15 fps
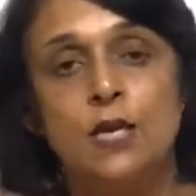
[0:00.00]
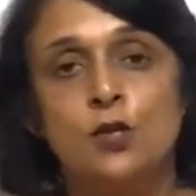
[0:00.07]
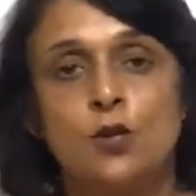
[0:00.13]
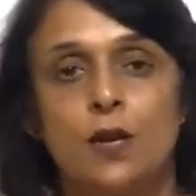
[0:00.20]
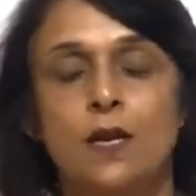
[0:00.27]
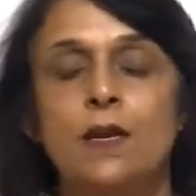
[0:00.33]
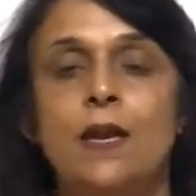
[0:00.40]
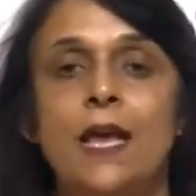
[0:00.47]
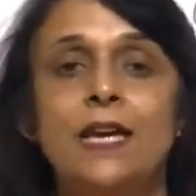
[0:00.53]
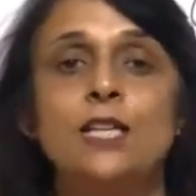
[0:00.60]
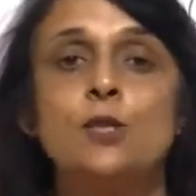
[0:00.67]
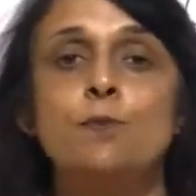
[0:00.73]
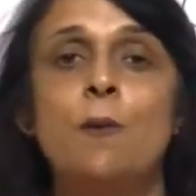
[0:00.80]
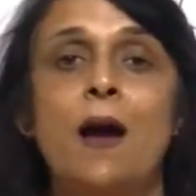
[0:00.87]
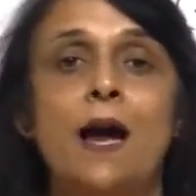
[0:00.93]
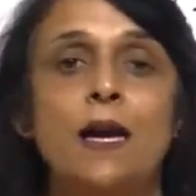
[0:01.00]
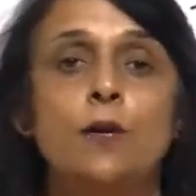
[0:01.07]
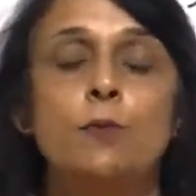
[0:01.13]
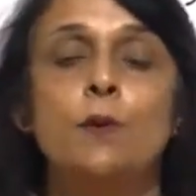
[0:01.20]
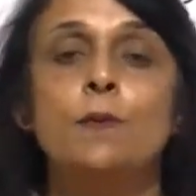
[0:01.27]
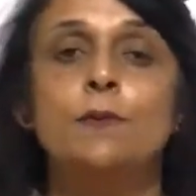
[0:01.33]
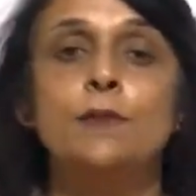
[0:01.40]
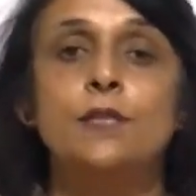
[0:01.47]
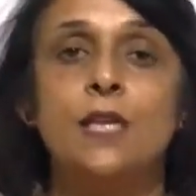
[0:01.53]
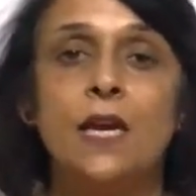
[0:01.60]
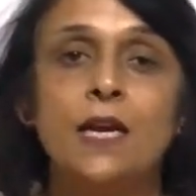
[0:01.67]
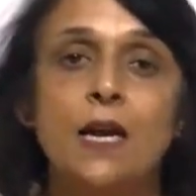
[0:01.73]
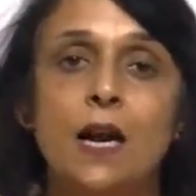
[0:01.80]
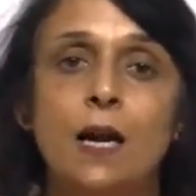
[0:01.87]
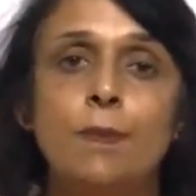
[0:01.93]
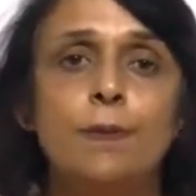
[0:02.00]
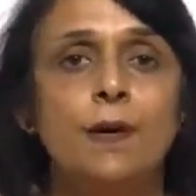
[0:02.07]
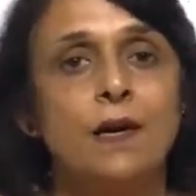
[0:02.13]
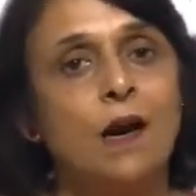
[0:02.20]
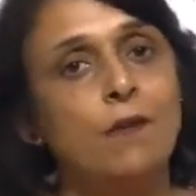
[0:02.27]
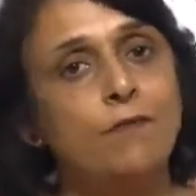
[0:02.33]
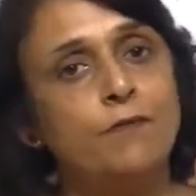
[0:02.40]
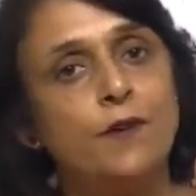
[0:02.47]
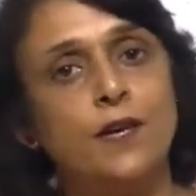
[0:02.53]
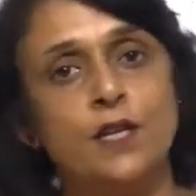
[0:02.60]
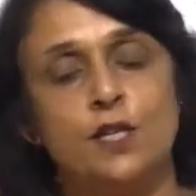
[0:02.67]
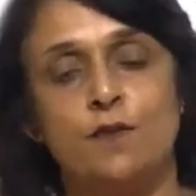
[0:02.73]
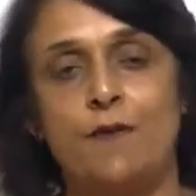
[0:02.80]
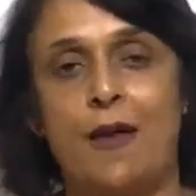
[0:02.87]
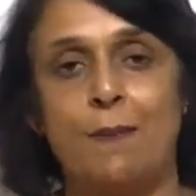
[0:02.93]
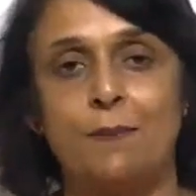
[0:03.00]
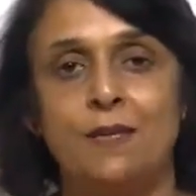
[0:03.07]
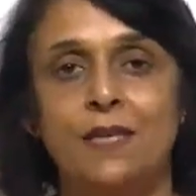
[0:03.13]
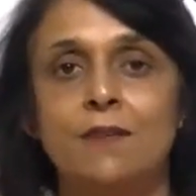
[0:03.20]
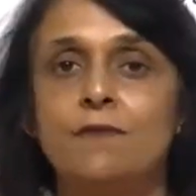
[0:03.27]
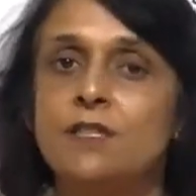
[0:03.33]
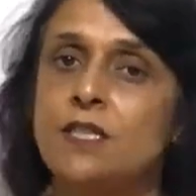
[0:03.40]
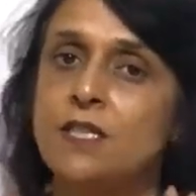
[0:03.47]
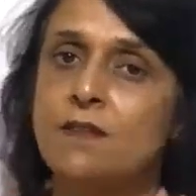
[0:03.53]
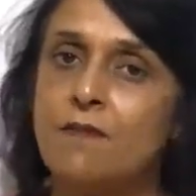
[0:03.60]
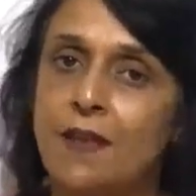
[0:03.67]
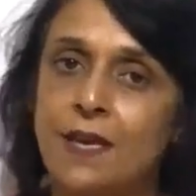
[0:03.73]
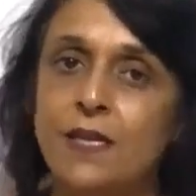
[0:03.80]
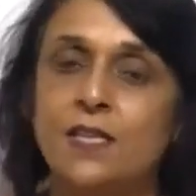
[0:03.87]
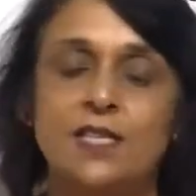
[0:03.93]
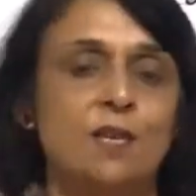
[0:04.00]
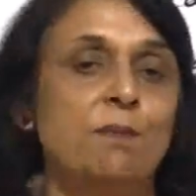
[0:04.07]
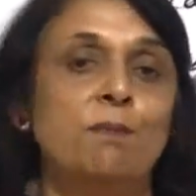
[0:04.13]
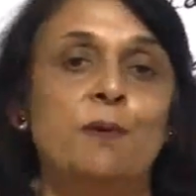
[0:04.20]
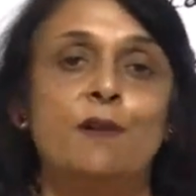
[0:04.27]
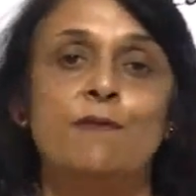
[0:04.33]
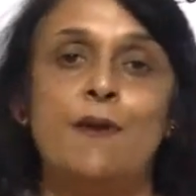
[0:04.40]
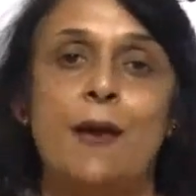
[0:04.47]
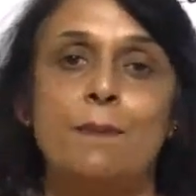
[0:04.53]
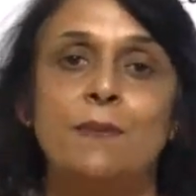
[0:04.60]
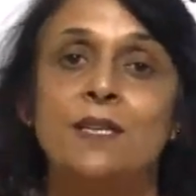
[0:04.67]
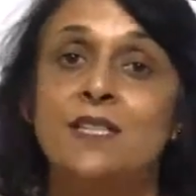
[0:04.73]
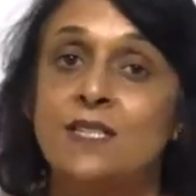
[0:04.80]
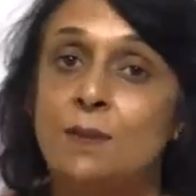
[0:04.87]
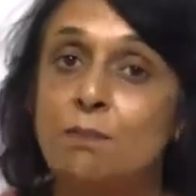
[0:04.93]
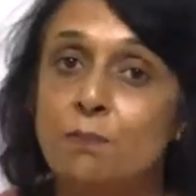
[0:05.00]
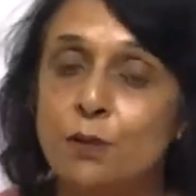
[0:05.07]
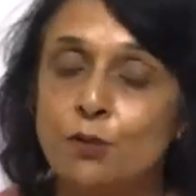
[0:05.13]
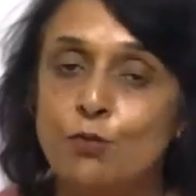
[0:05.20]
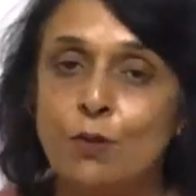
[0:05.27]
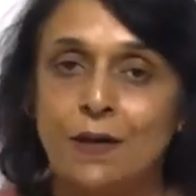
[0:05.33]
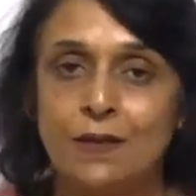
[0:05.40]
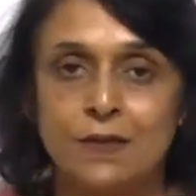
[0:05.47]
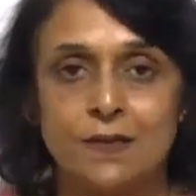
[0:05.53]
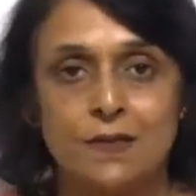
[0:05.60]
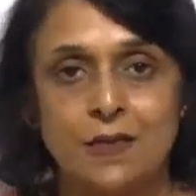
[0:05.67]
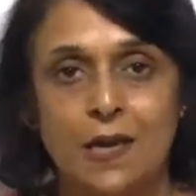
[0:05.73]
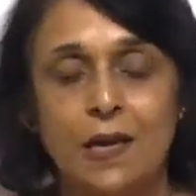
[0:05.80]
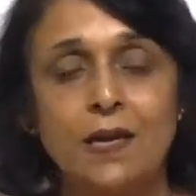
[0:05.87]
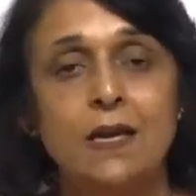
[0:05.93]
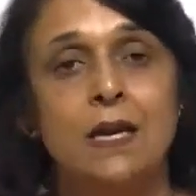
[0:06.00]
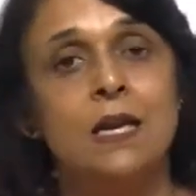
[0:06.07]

So in next part, we will take up a first family, which is a very simple family, simple to understand.